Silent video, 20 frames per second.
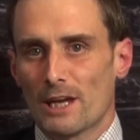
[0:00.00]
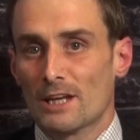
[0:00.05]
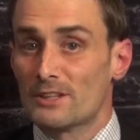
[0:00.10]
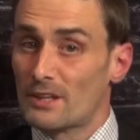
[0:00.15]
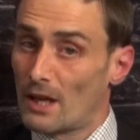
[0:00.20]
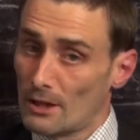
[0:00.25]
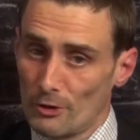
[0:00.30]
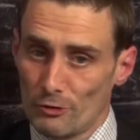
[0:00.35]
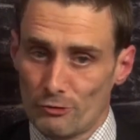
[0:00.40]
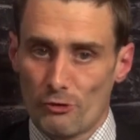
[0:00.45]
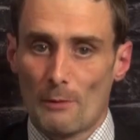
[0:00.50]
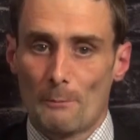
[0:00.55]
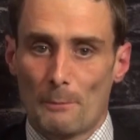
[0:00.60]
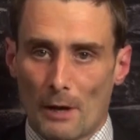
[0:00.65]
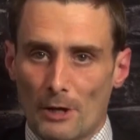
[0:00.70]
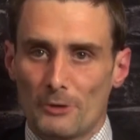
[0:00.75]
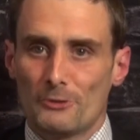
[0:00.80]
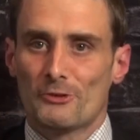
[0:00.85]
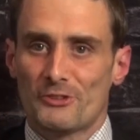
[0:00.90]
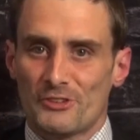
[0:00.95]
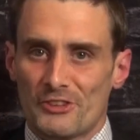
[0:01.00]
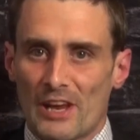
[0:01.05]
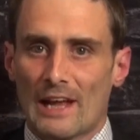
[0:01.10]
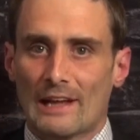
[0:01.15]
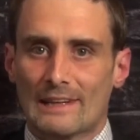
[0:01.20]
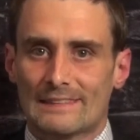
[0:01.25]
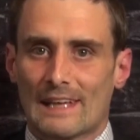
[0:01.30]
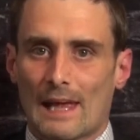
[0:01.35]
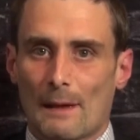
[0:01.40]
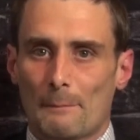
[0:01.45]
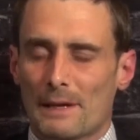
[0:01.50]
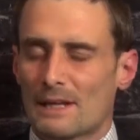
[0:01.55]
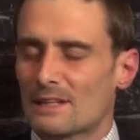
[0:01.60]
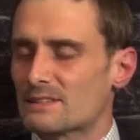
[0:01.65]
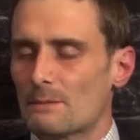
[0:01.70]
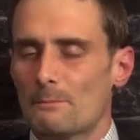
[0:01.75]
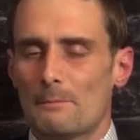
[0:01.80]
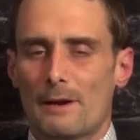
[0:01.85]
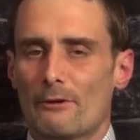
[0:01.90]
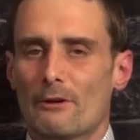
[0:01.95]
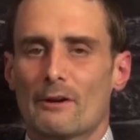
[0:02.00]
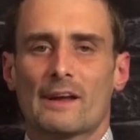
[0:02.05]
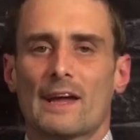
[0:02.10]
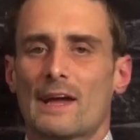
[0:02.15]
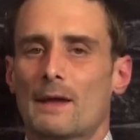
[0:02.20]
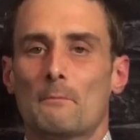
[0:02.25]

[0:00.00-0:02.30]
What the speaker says: And Donald Trump understands that, because America